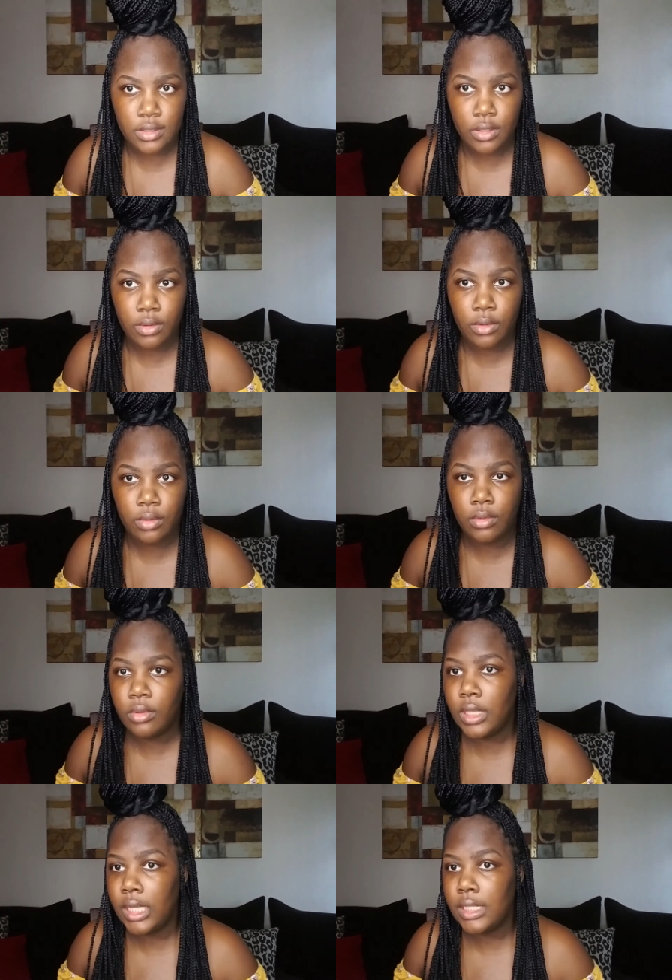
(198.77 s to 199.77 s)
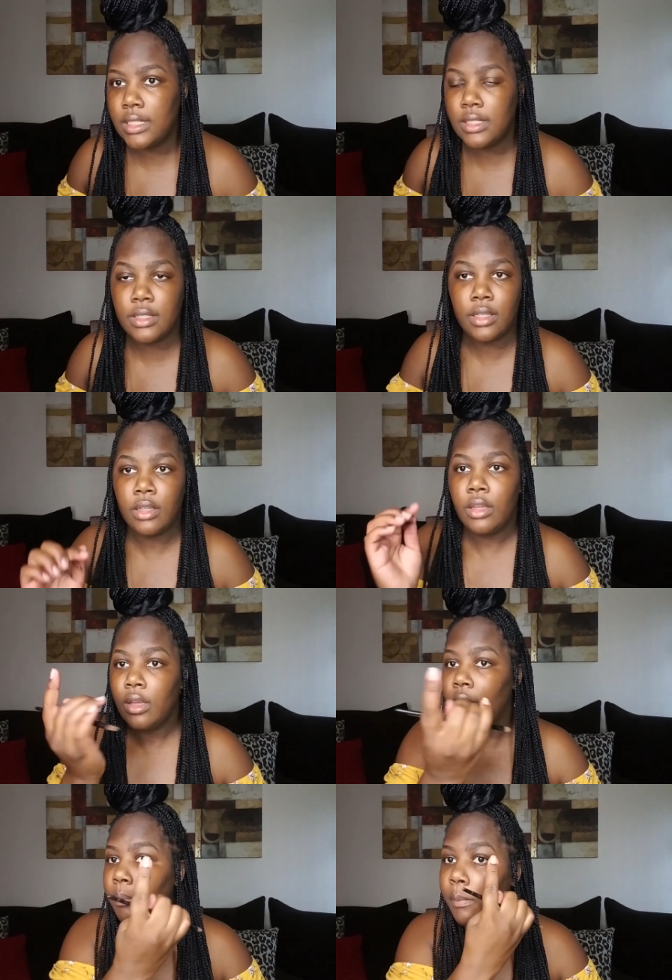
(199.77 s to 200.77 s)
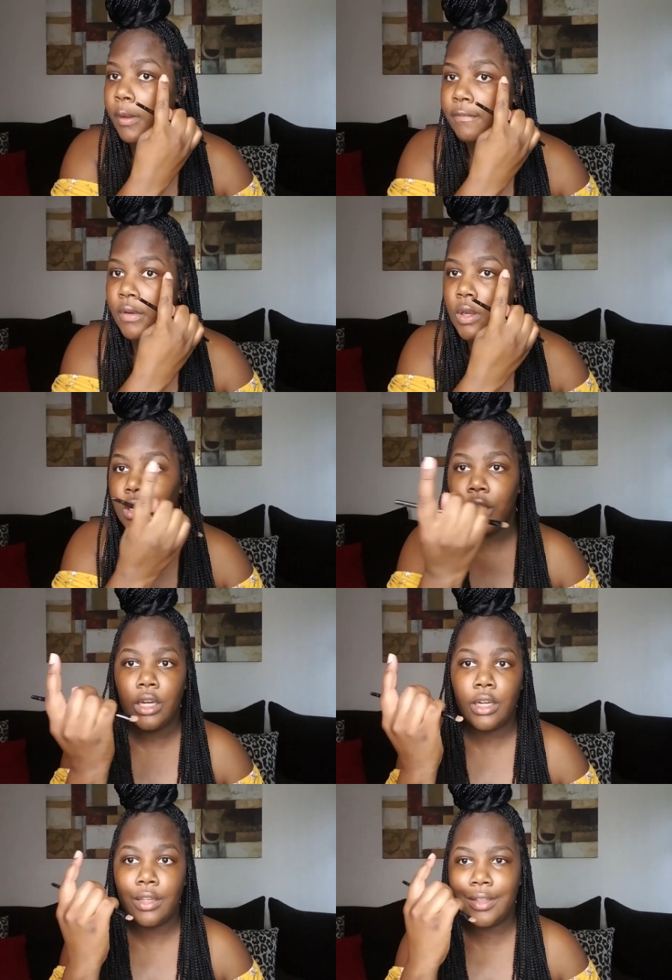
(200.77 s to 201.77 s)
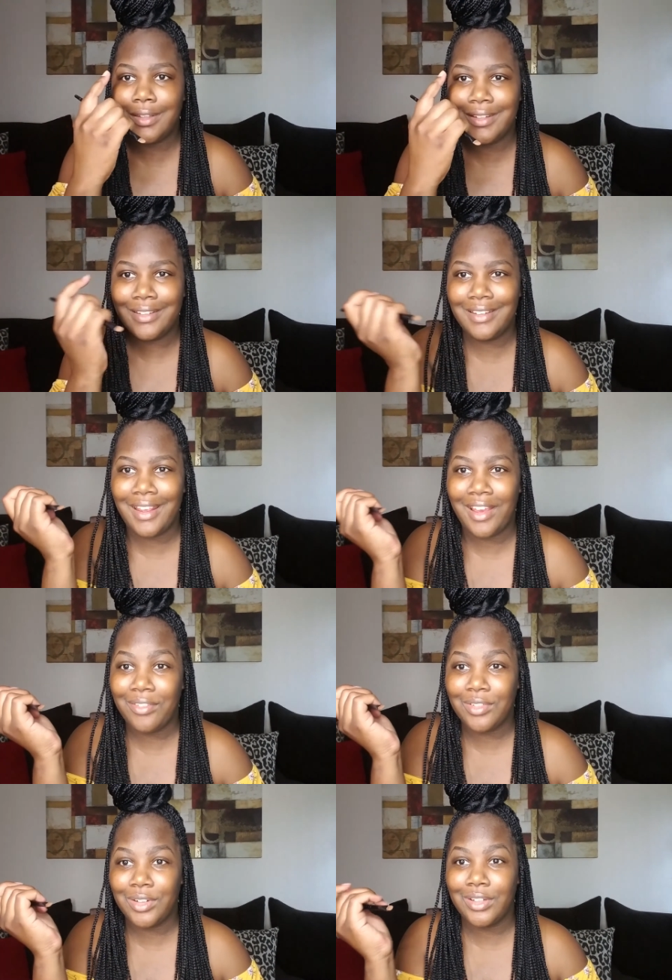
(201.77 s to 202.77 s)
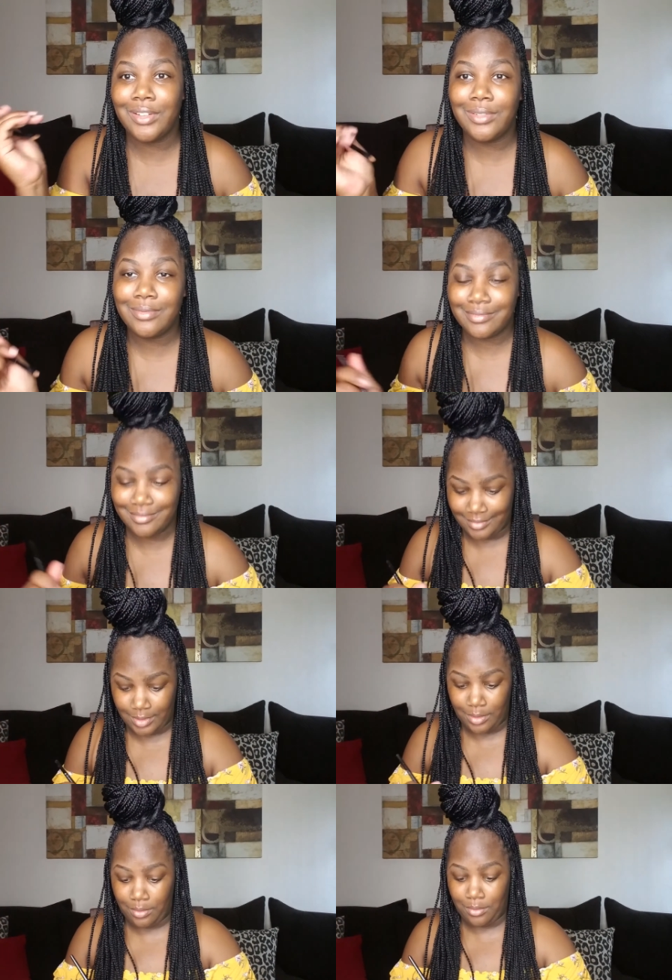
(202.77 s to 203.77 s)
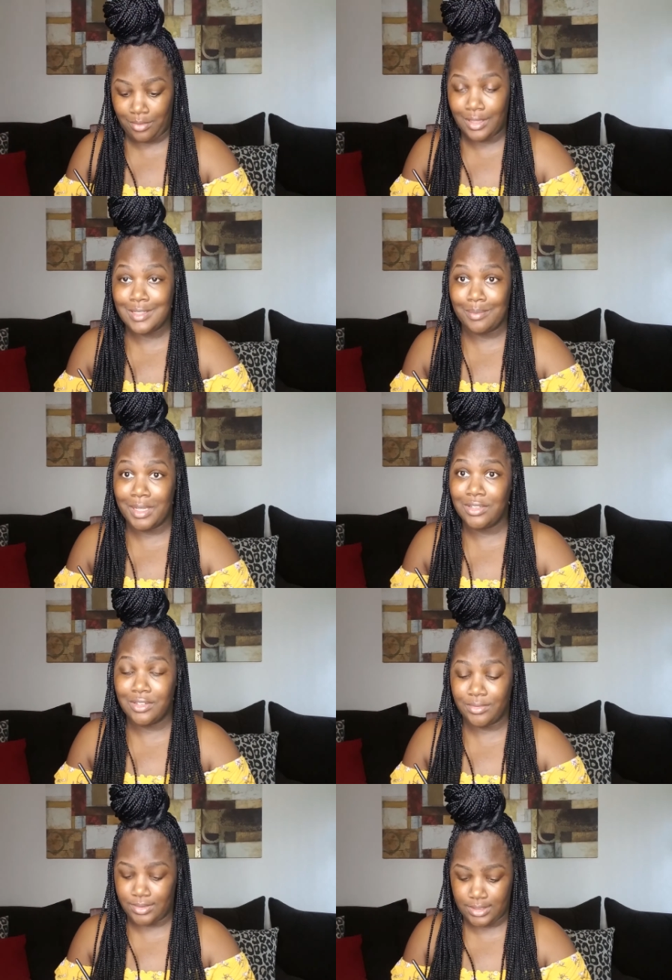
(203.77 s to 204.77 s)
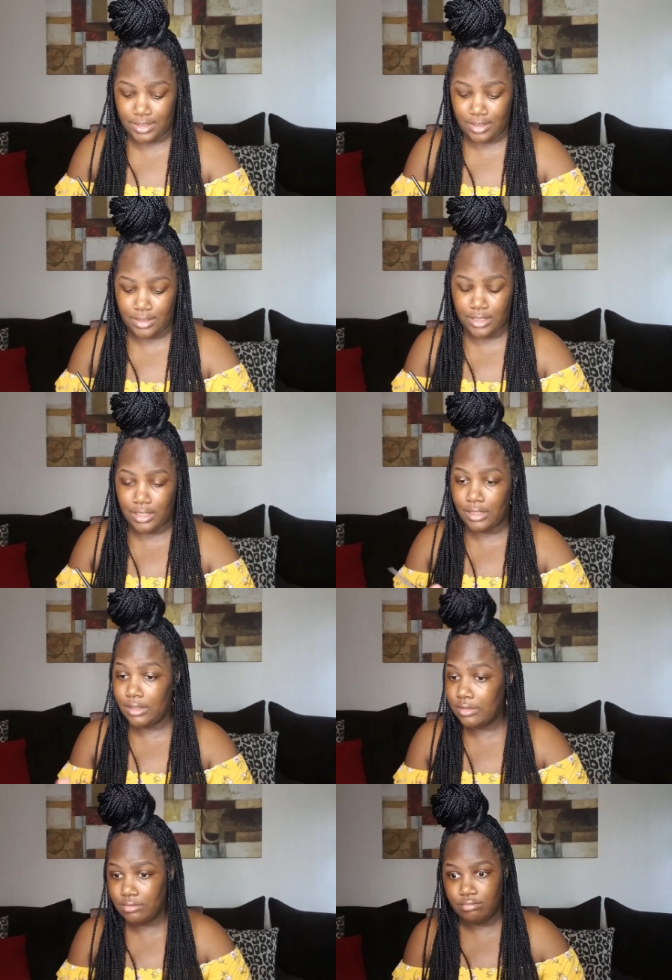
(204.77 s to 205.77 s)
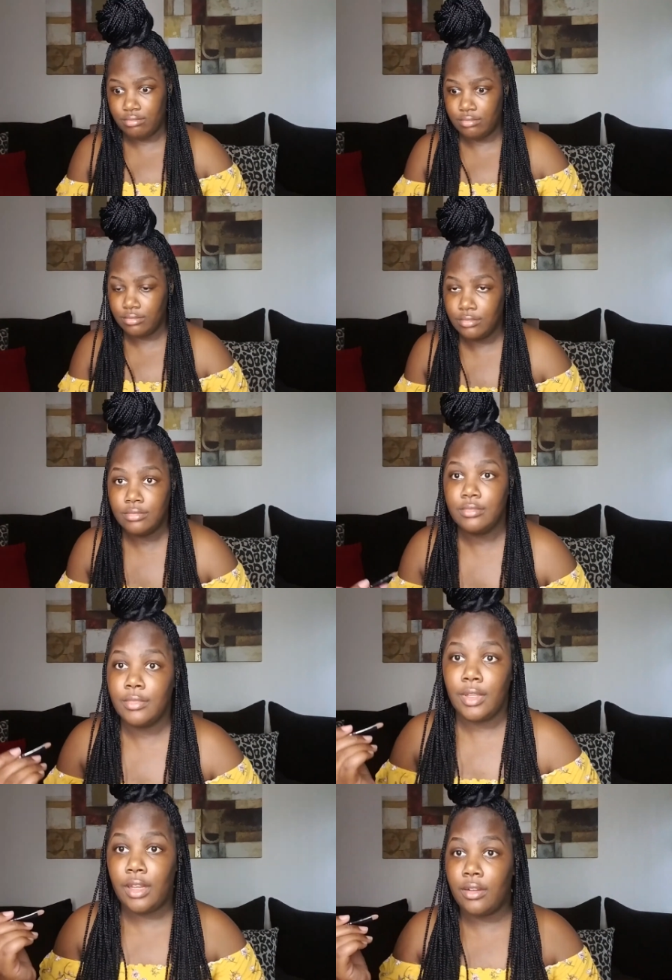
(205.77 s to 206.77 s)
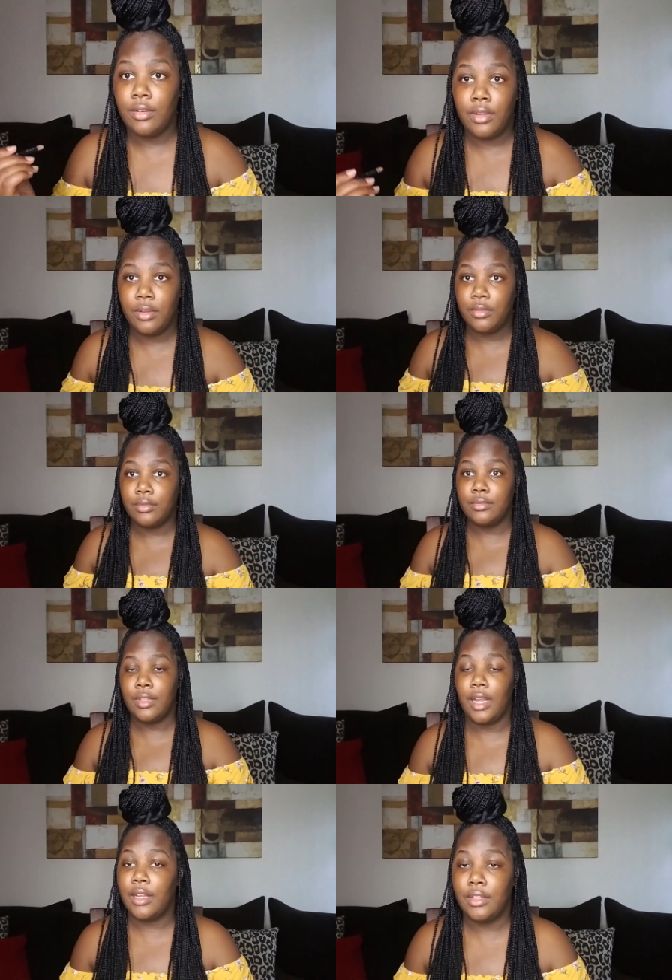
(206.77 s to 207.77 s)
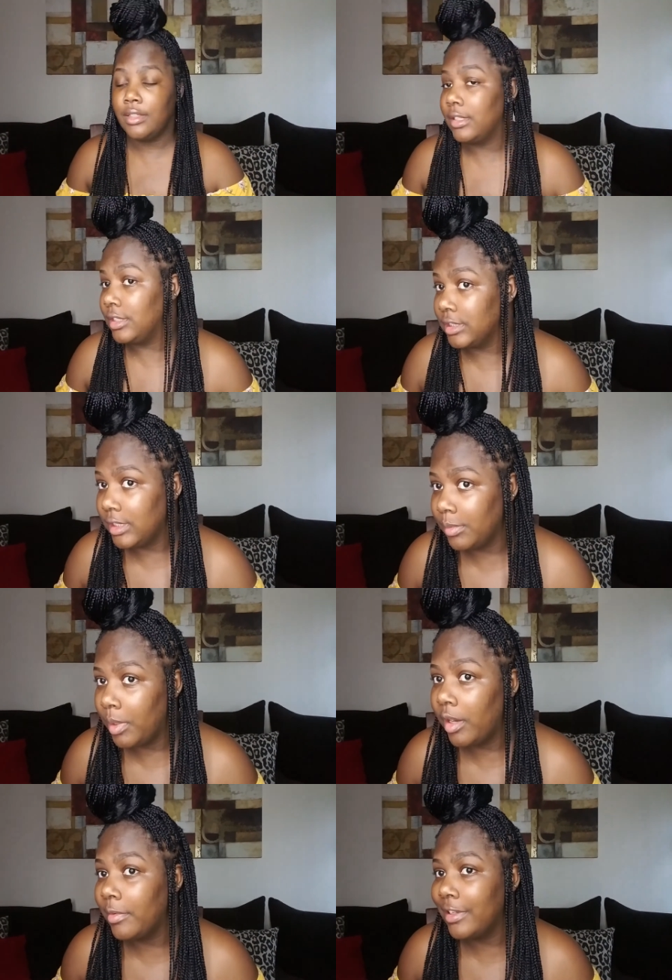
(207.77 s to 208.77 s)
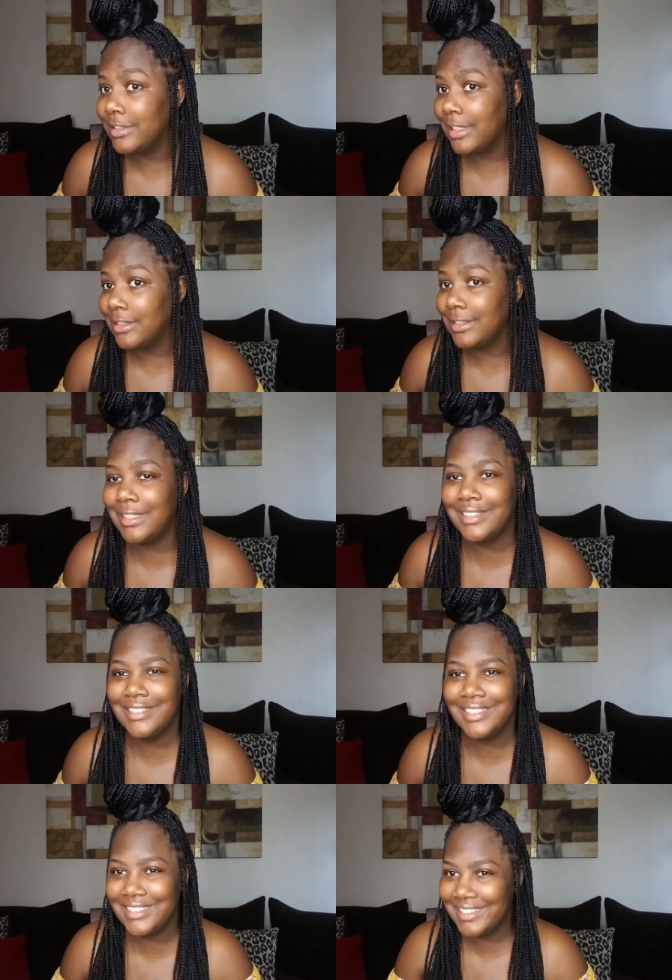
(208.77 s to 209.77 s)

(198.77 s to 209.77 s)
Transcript: So that's before and after. It's a major difference, y'all. Like, I don't know. I couldn't just leave my eyebrows like this.